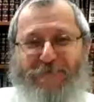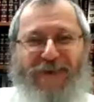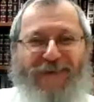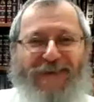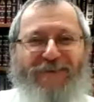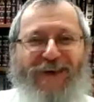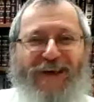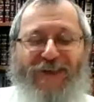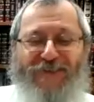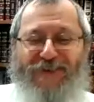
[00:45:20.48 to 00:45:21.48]
like that, right?
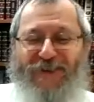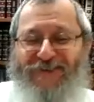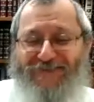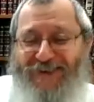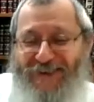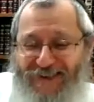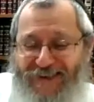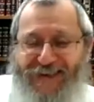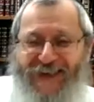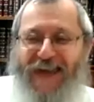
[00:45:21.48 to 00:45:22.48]
So,
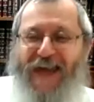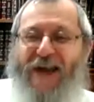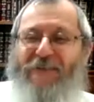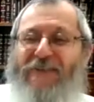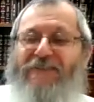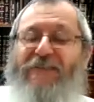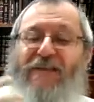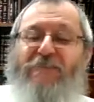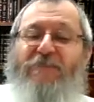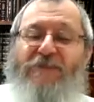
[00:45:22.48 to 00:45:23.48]
I mean, there's a
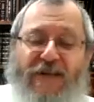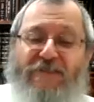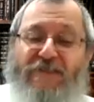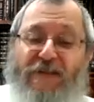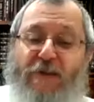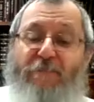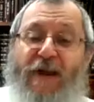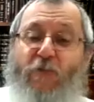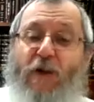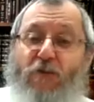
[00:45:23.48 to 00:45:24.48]
lot to be discussed. There's a lot
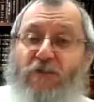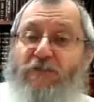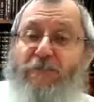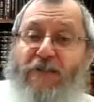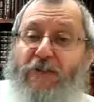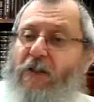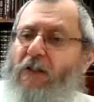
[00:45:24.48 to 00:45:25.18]
about wine, also about